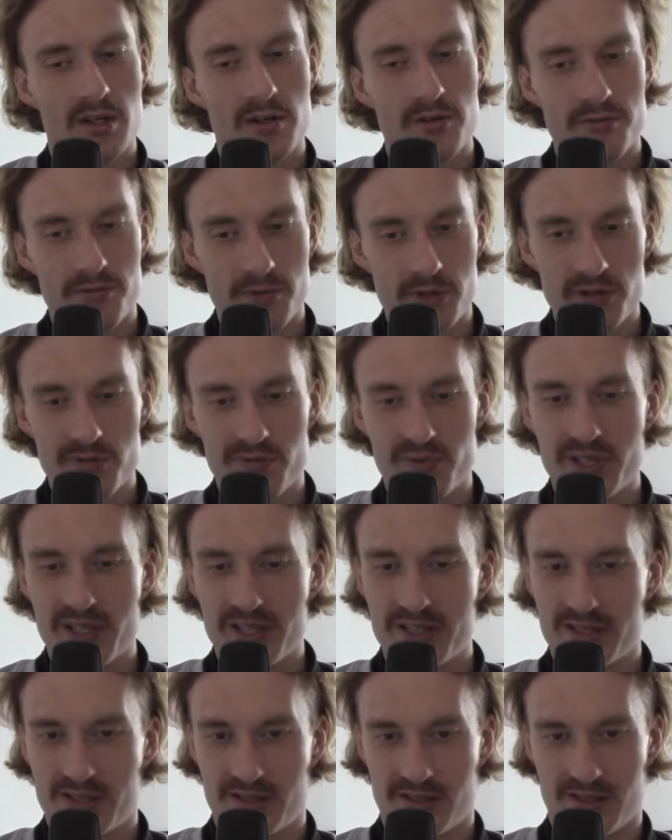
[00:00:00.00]
3
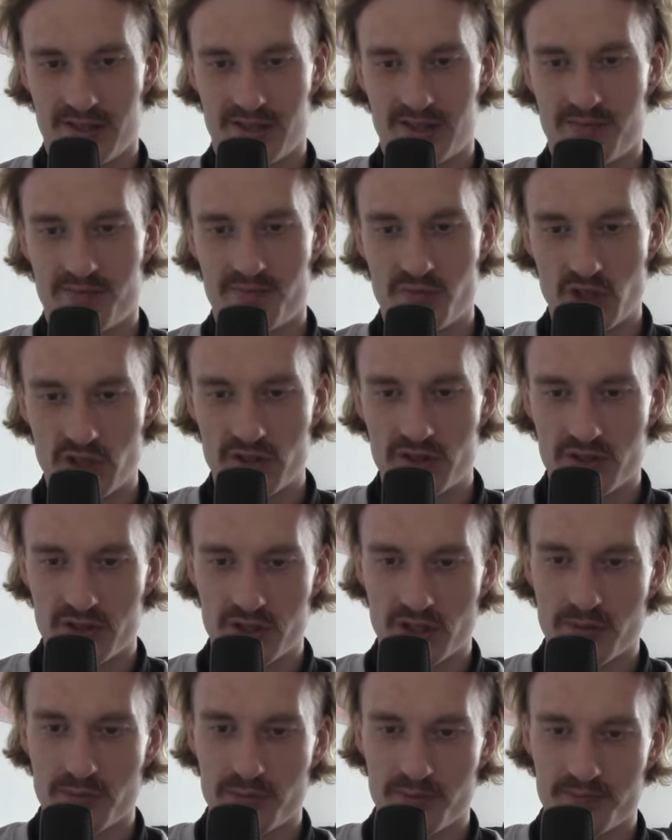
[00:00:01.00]
weeks
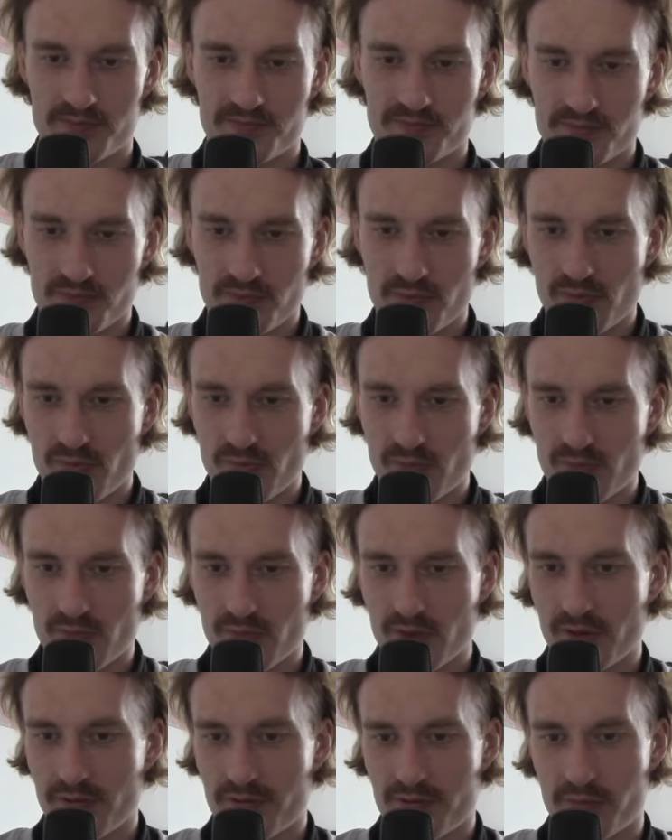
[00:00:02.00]
non-stop
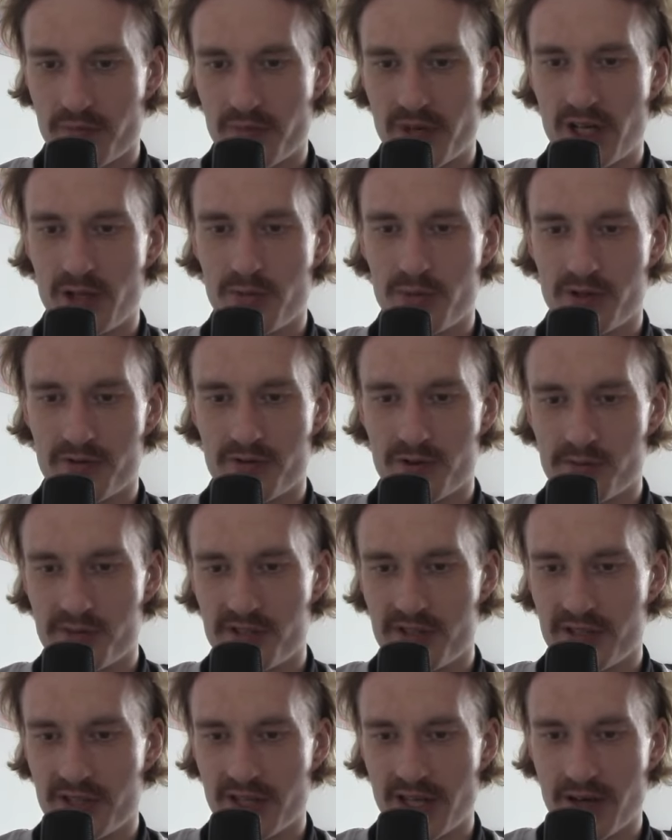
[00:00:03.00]
from Melbourne, from
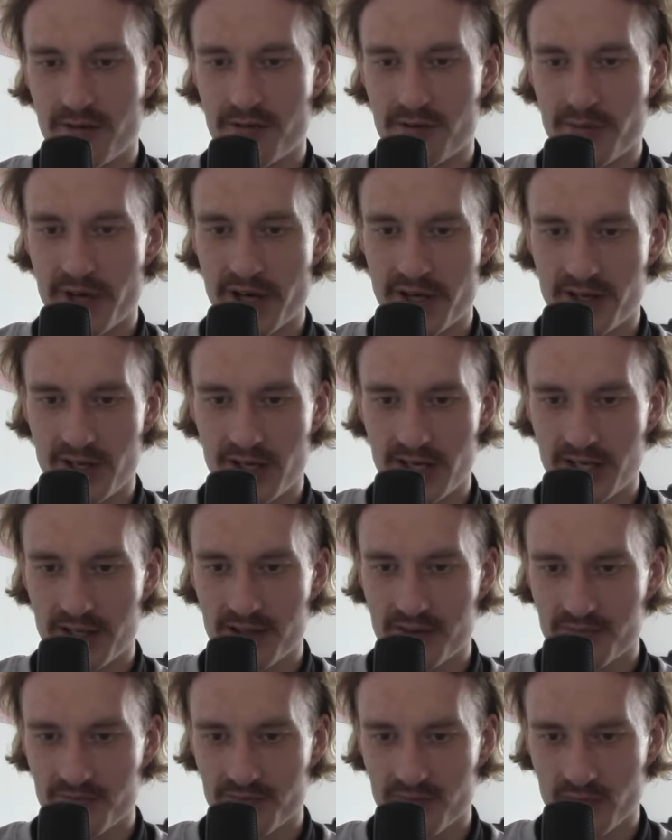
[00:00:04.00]
Sydney, from Adelaide,
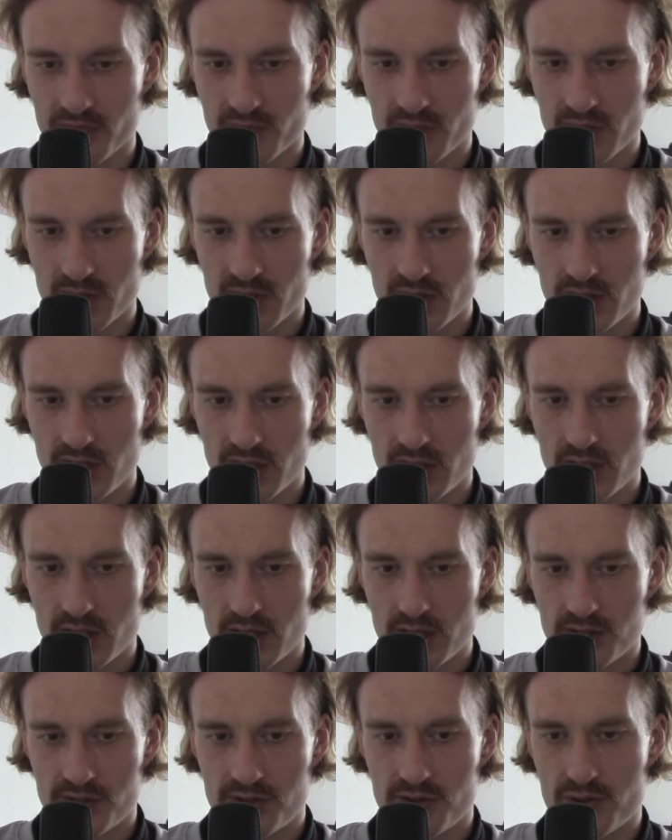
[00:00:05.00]

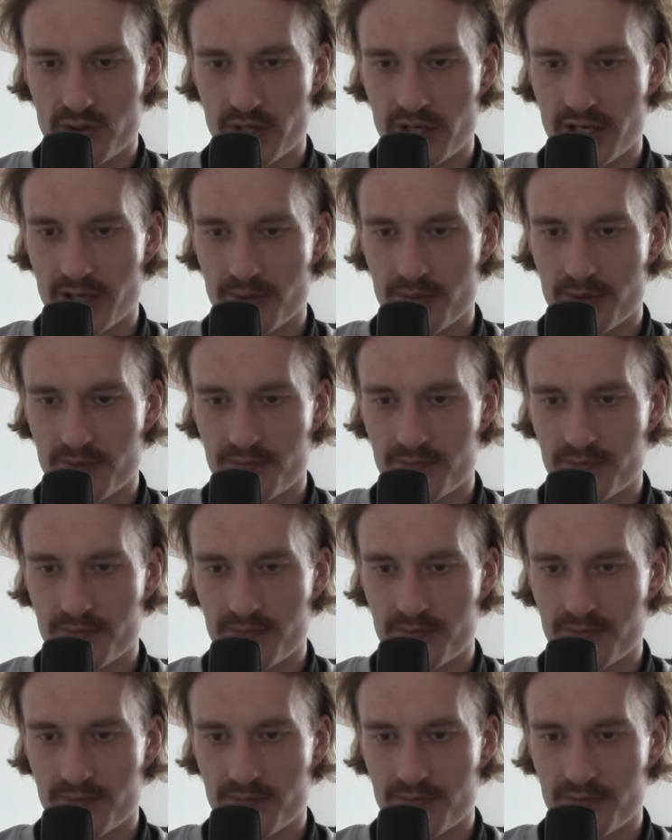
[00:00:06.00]
straight up.